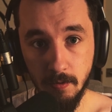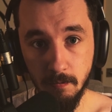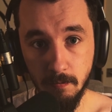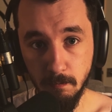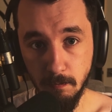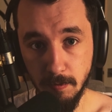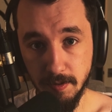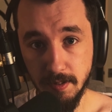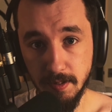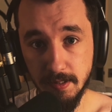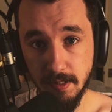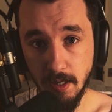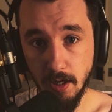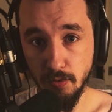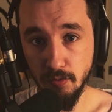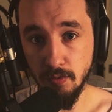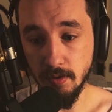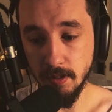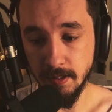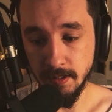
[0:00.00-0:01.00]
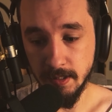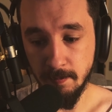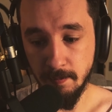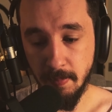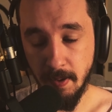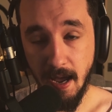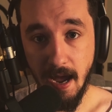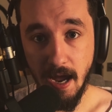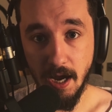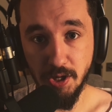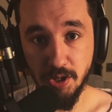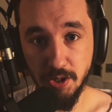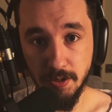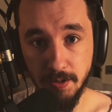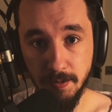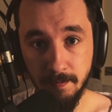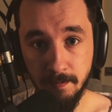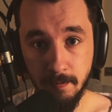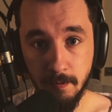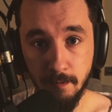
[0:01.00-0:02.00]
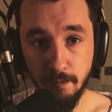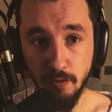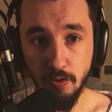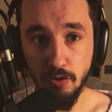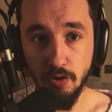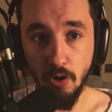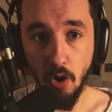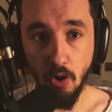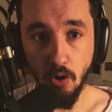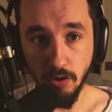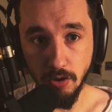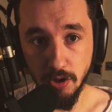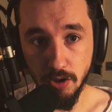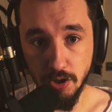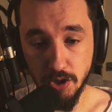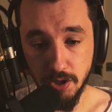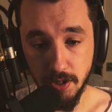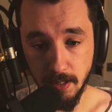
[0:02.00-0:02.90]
With this unrelenting passion for knowledge and